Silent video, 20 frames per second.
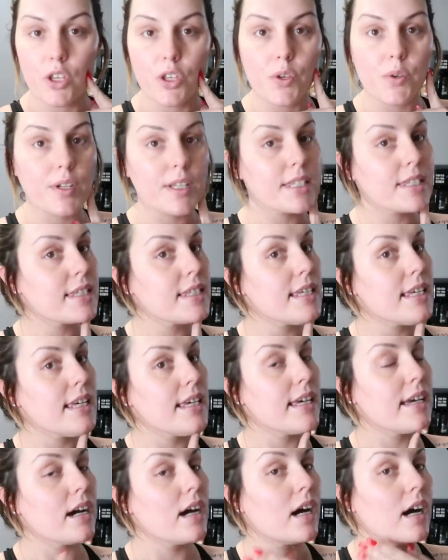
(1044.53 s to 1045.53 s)
You can
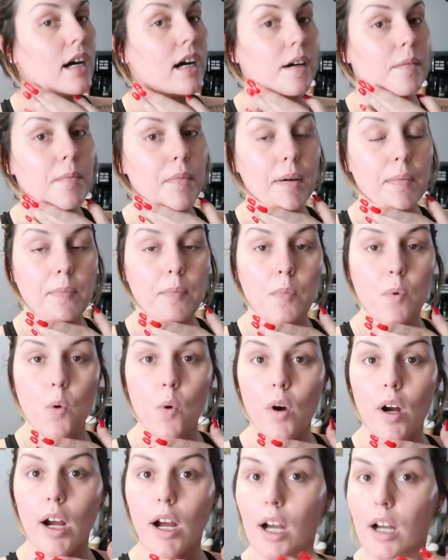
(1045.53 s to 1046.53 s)
see um,
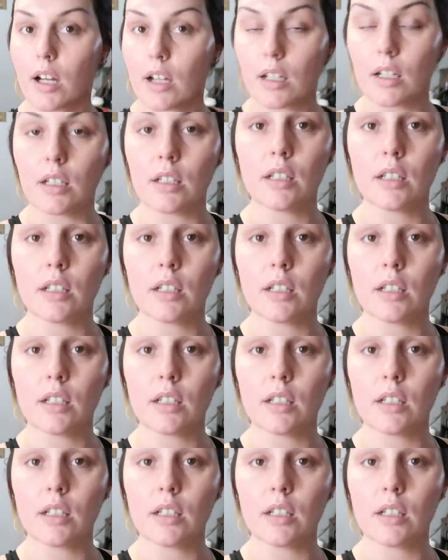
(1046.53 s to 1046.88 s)
more